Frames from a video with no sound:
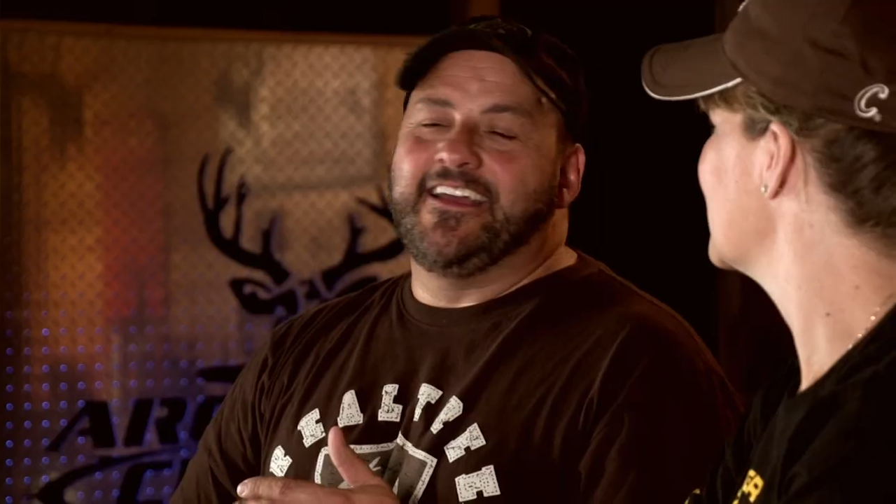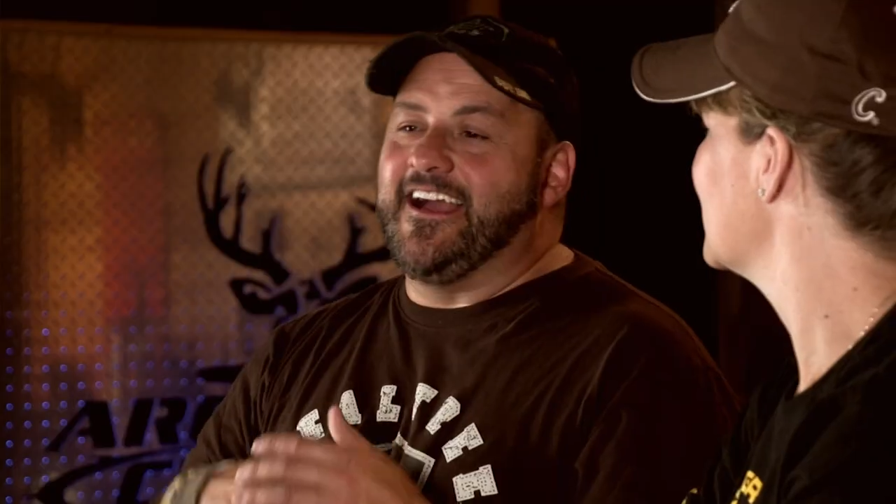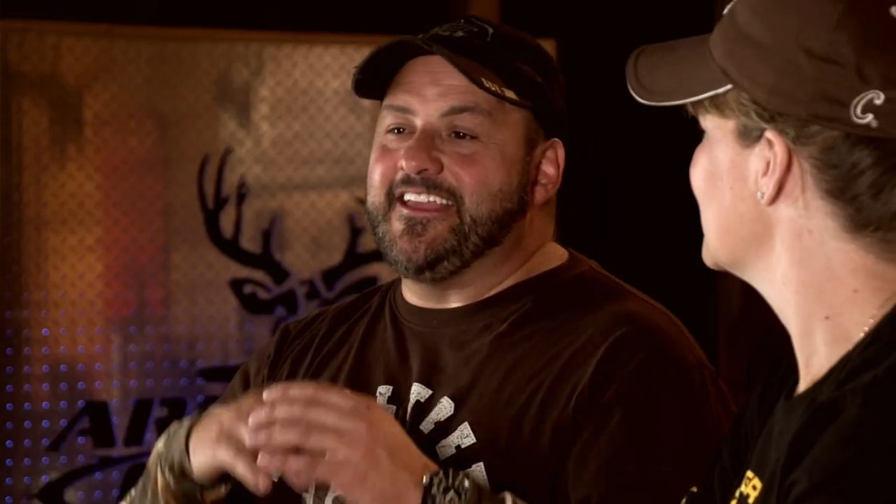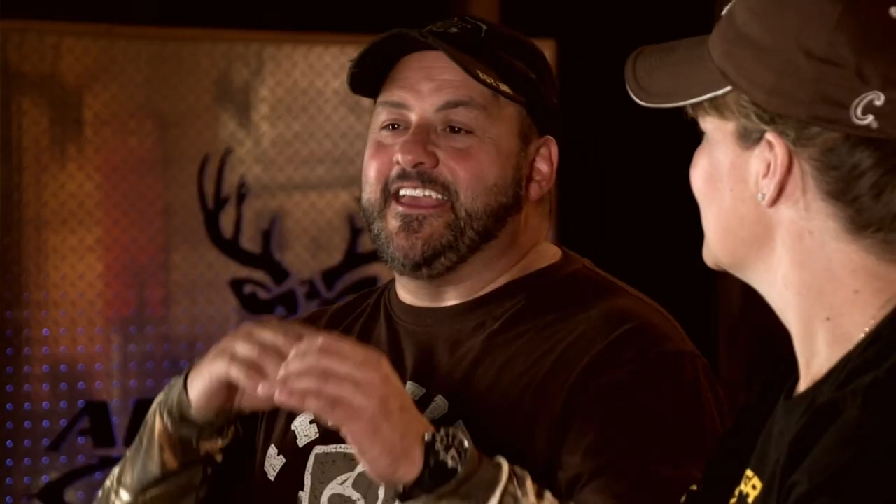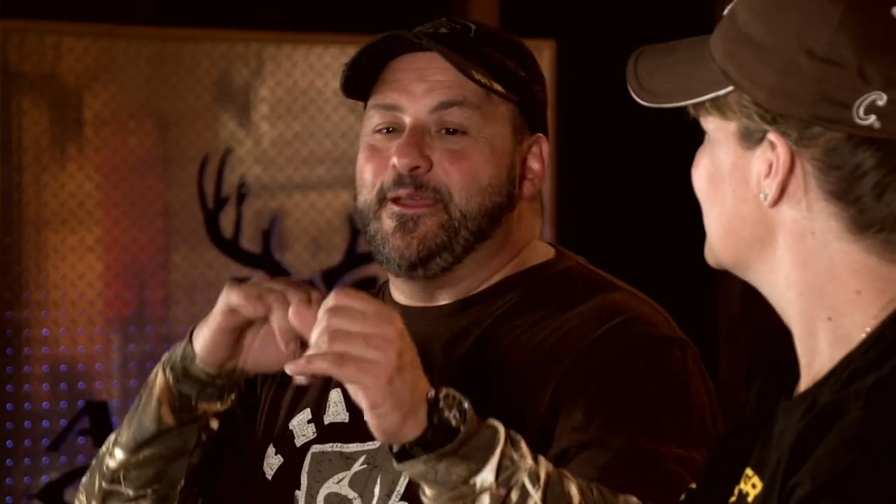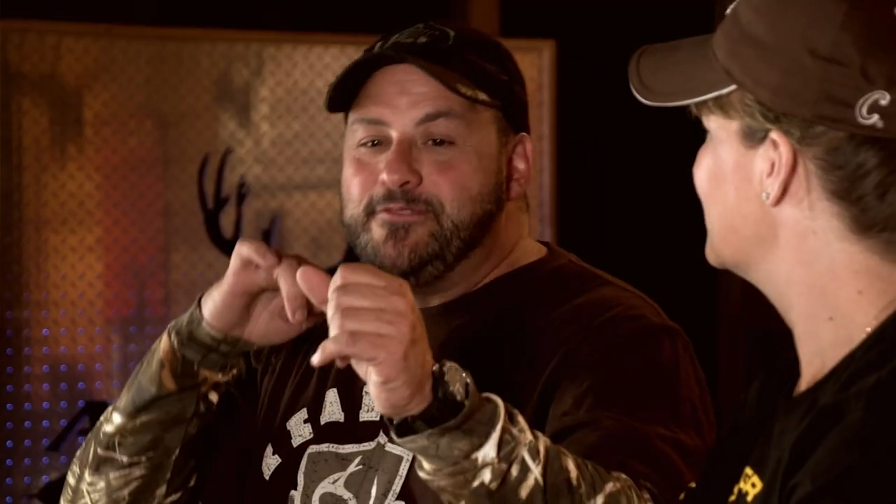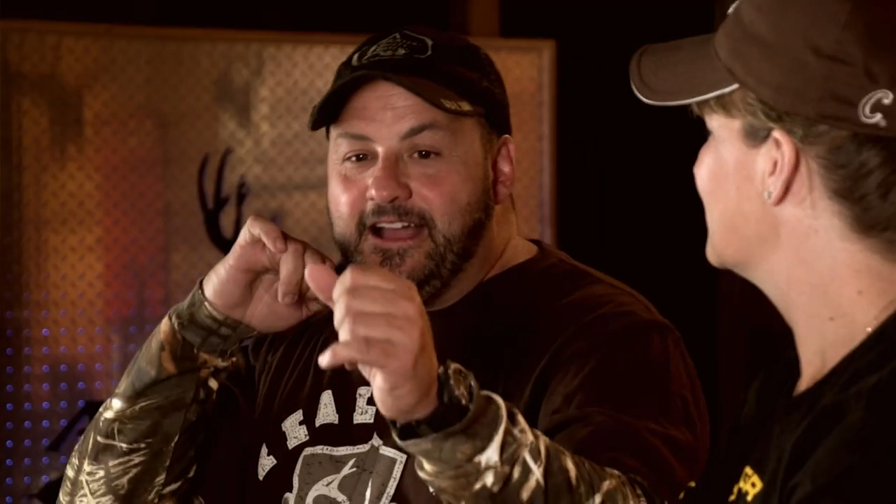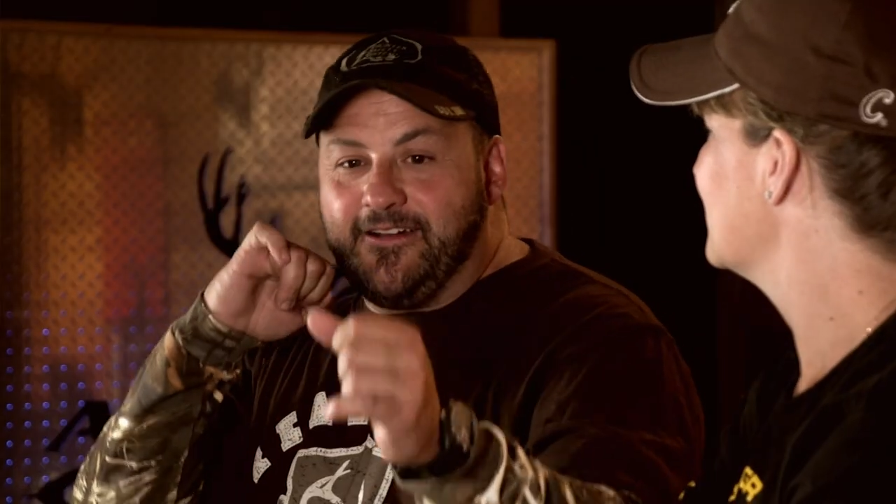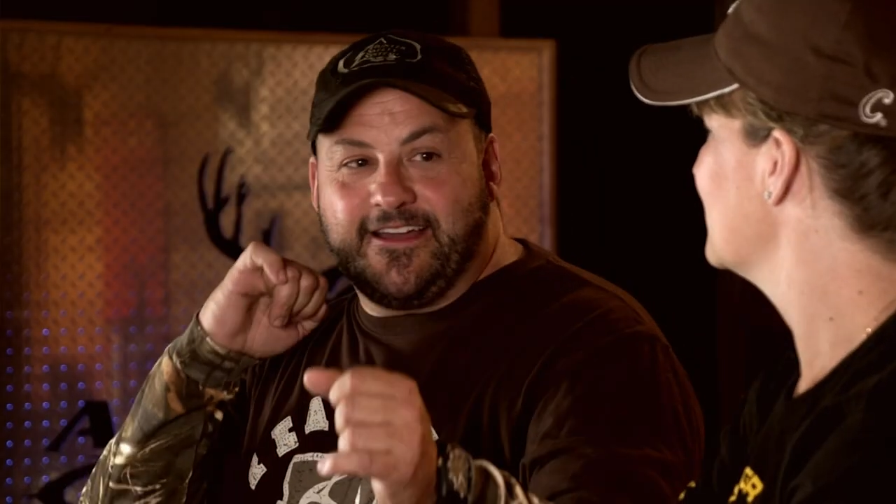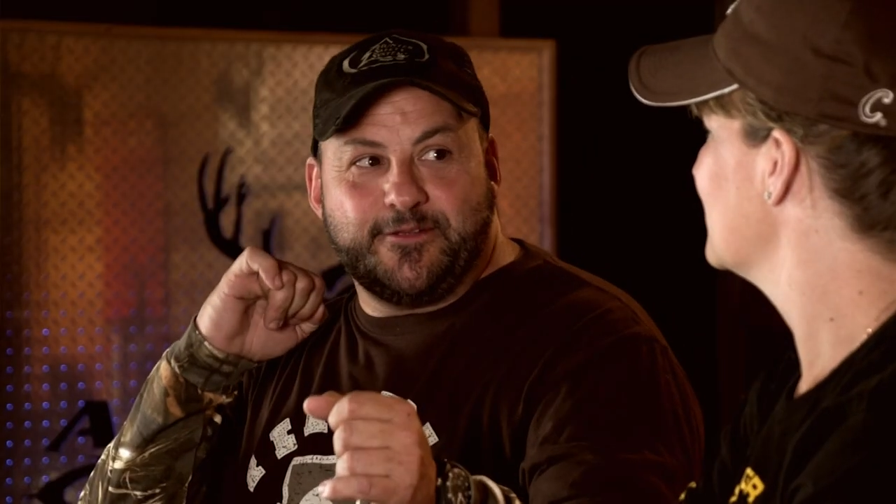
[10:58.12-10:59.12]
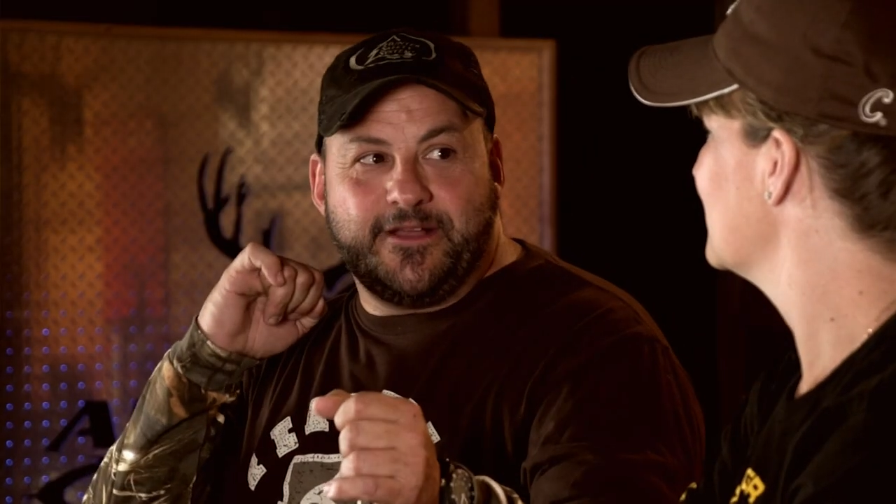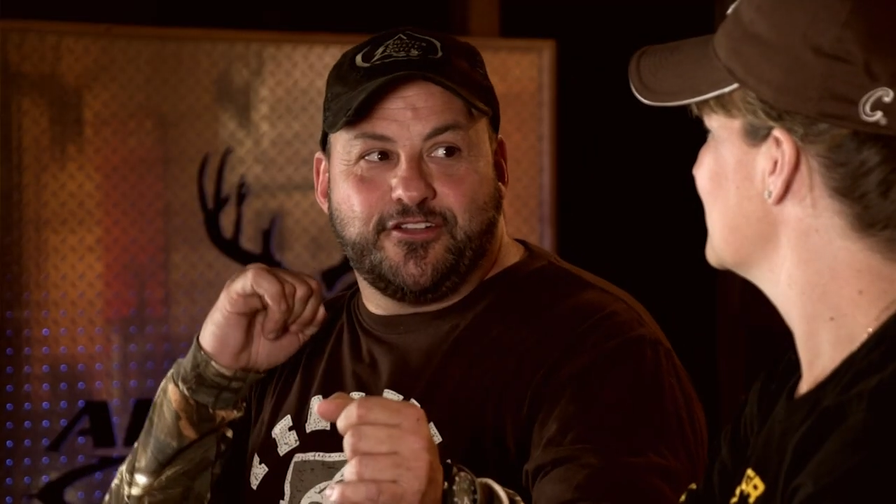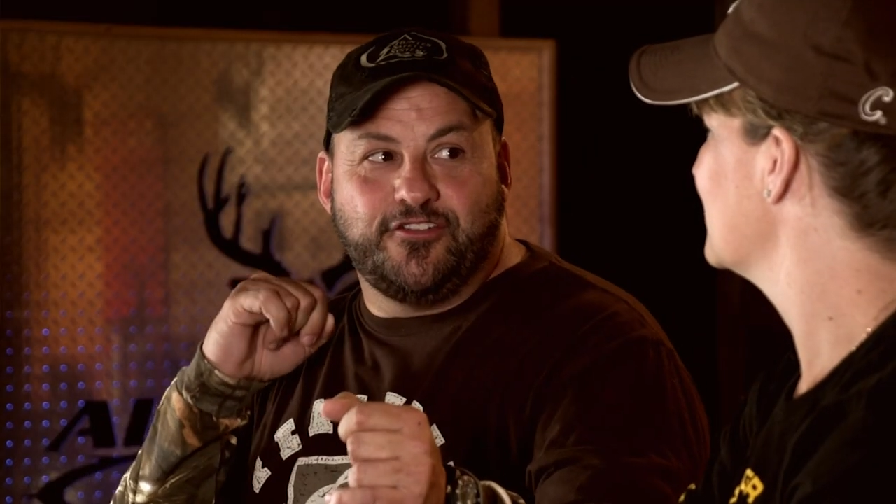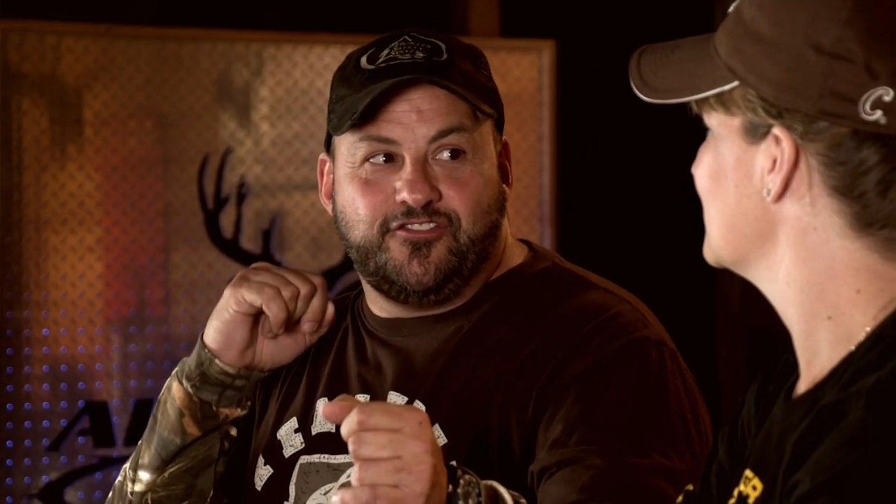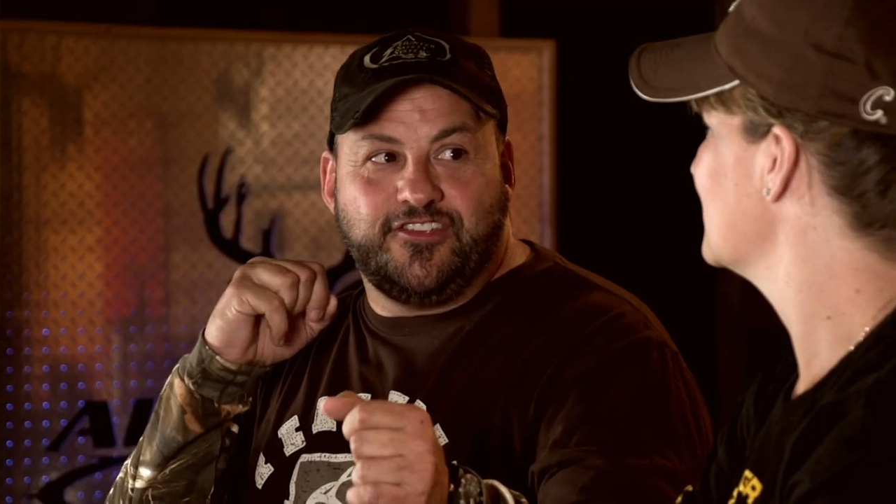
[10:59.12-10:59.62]
I came down on him, I
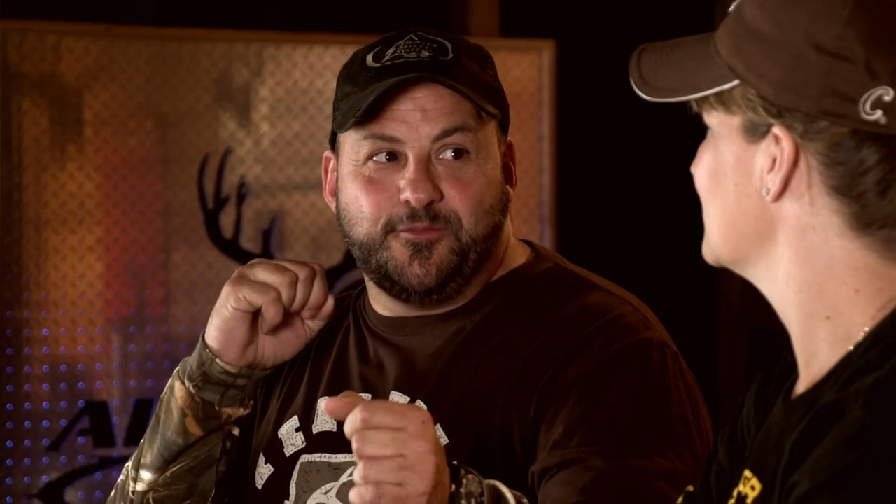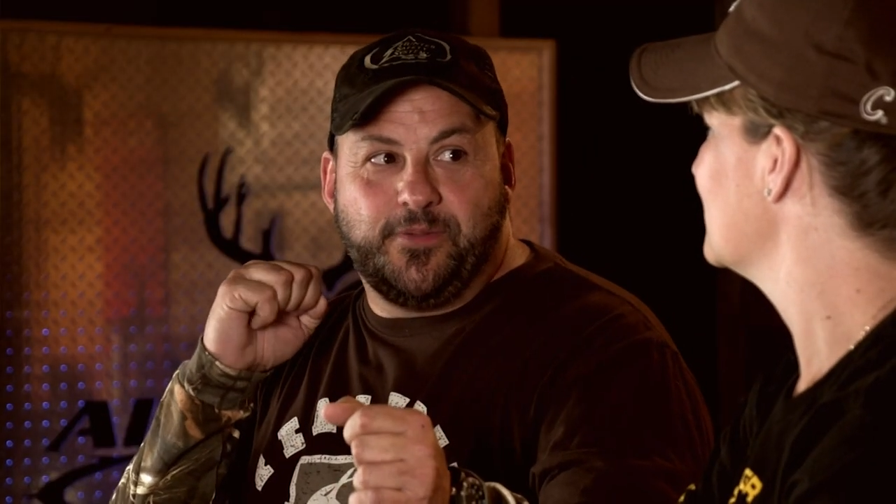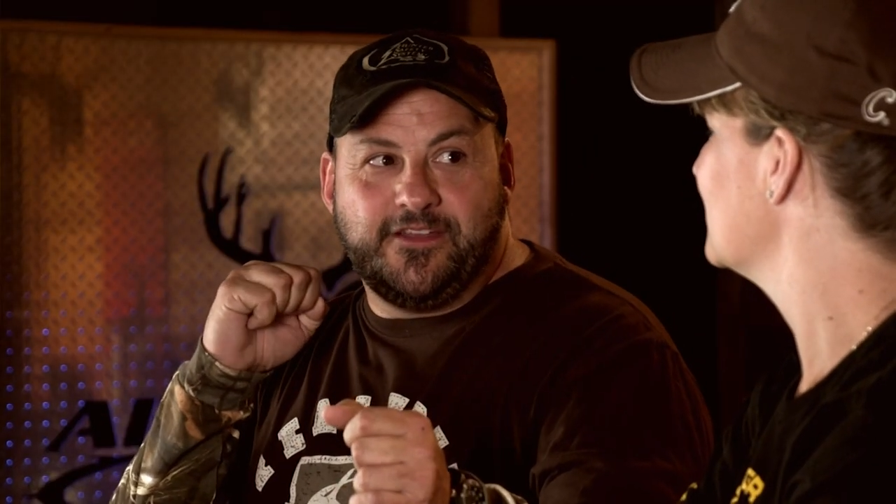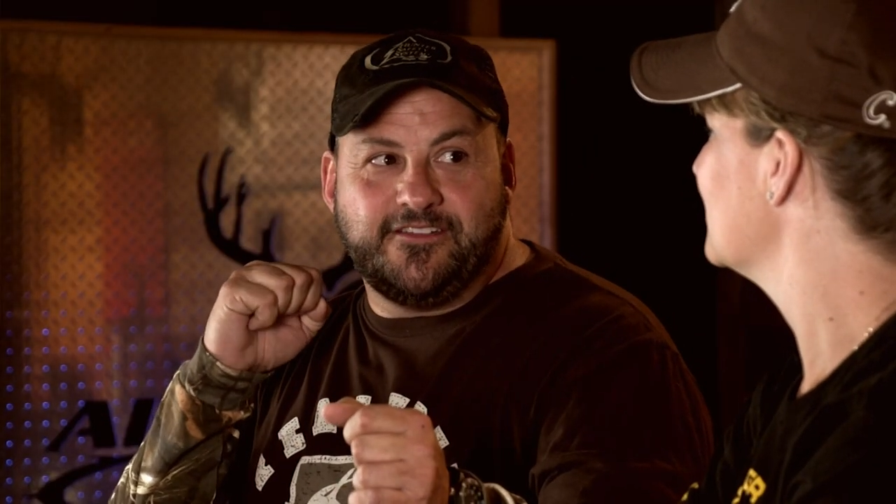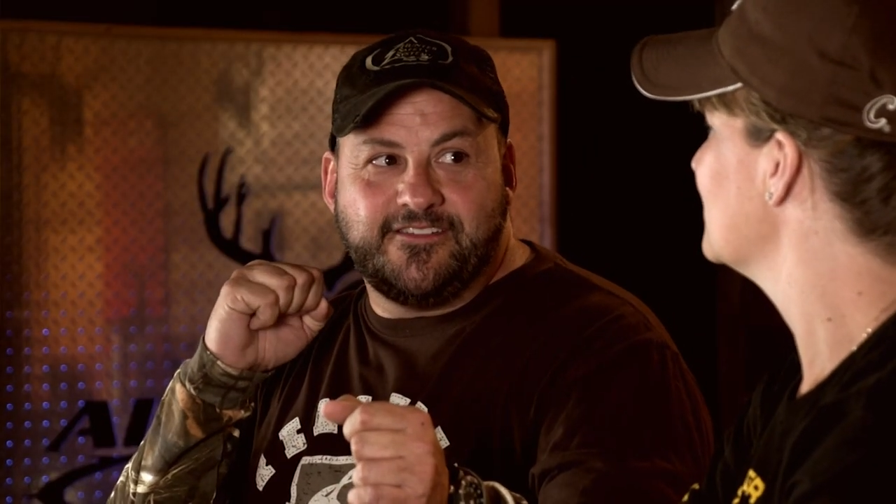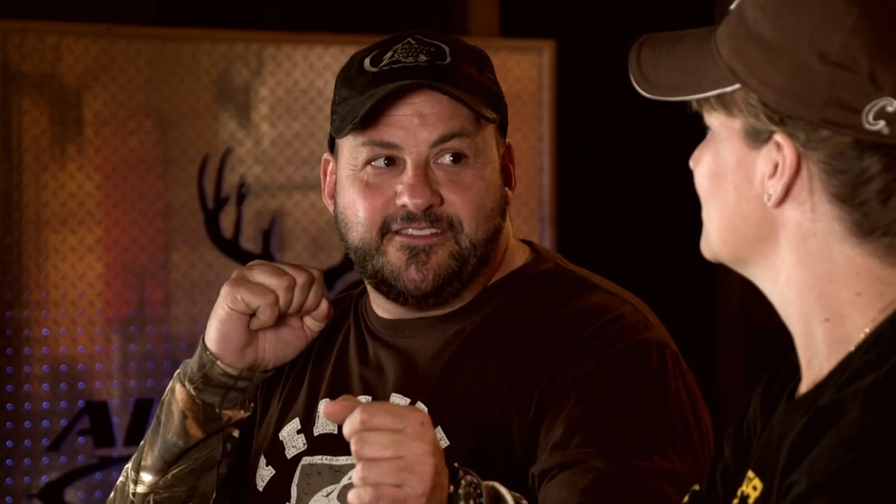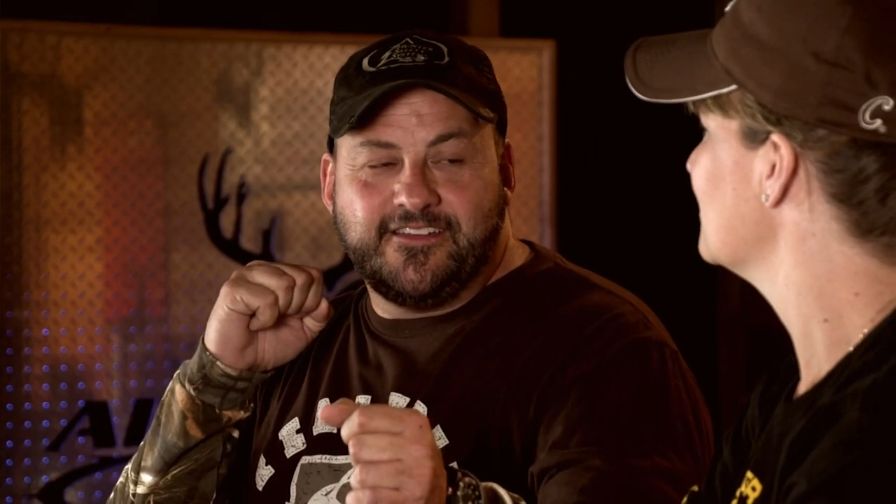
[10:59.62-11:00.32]
couldn't see the pin.